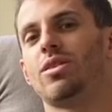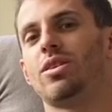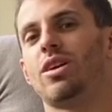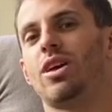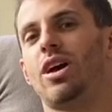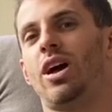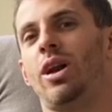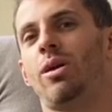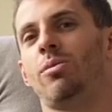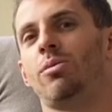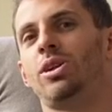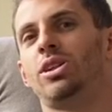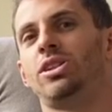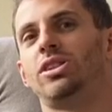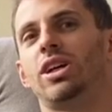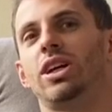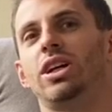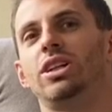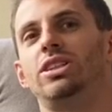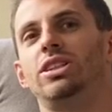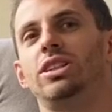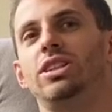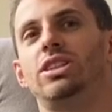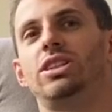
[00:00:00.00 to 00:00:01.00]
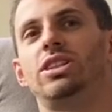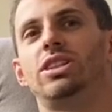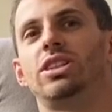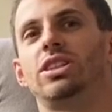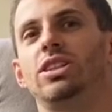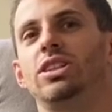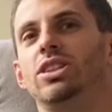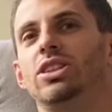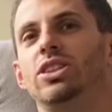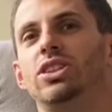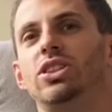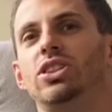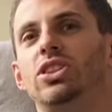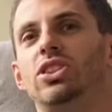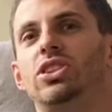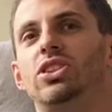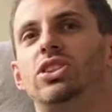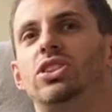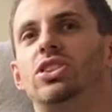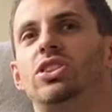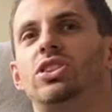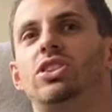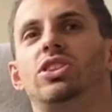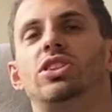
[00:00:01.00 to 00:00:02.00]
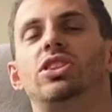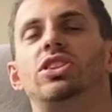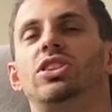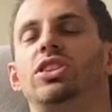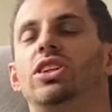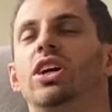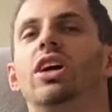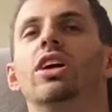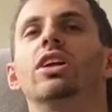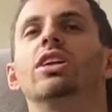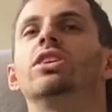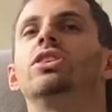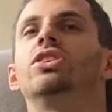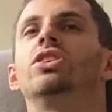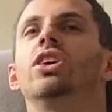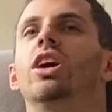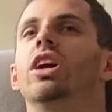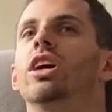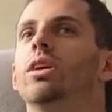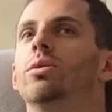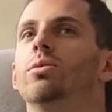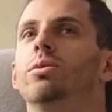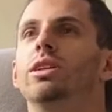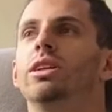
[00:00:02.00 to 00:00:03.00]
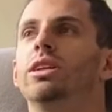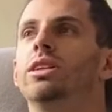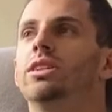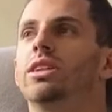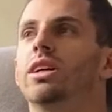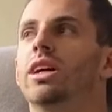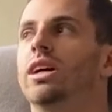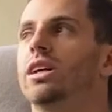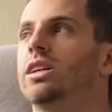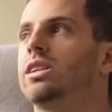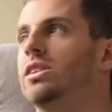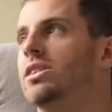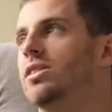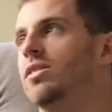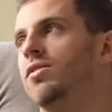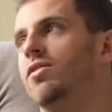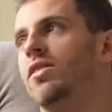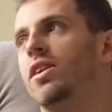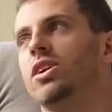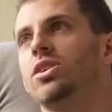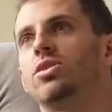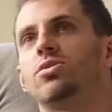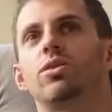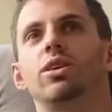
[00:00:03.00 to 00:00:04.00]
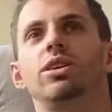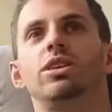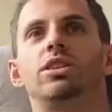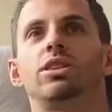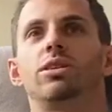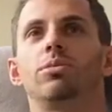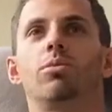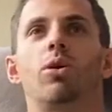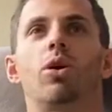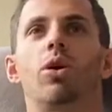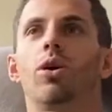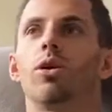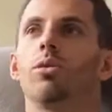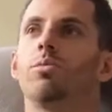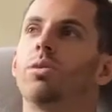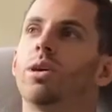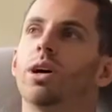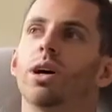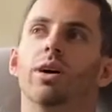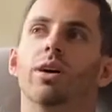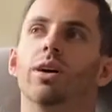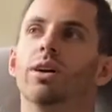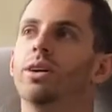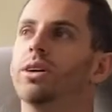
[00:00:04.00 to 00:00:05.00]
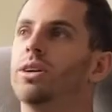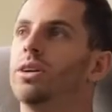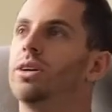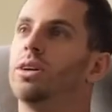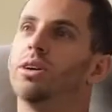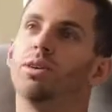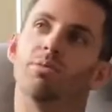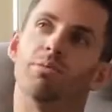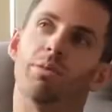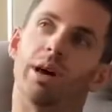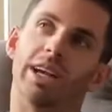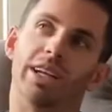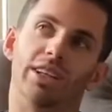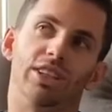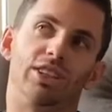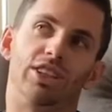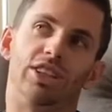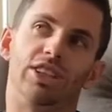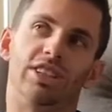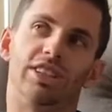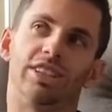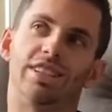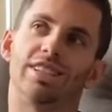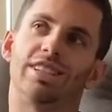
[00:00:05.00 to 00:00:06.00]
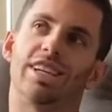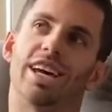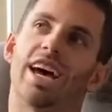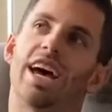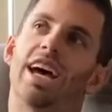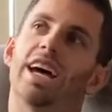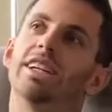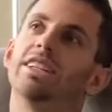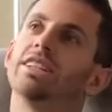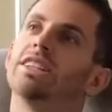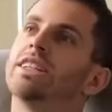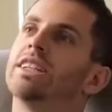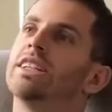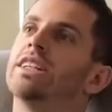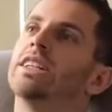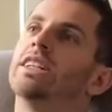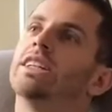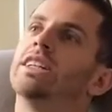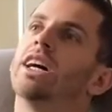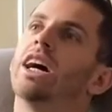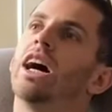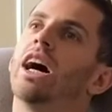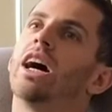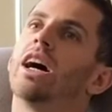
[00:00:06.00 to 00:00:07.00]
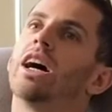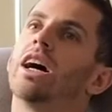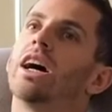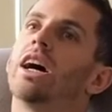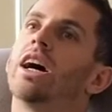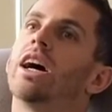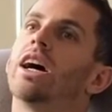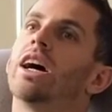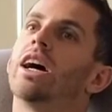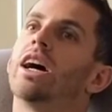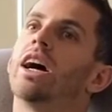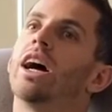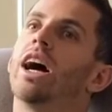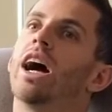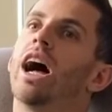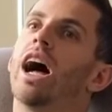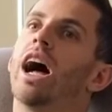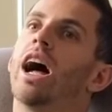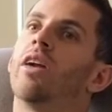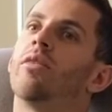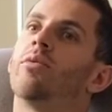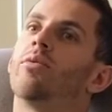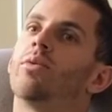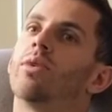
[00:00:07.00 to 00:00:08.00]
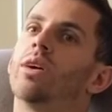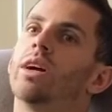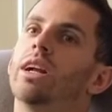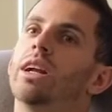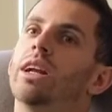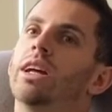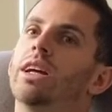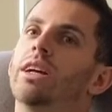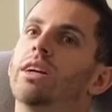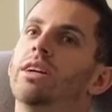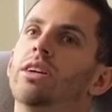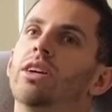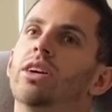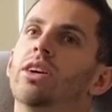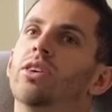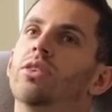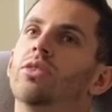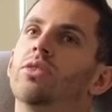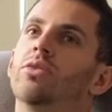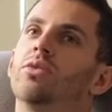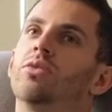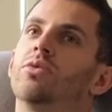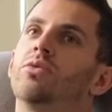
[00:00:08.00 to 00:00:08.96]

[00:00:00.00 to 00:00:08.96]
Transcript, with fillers: and I'm excited to to start this journey with these guys. You know, first race tomorrow, but many seasons ahead. Yeah. Uh, and really, you know,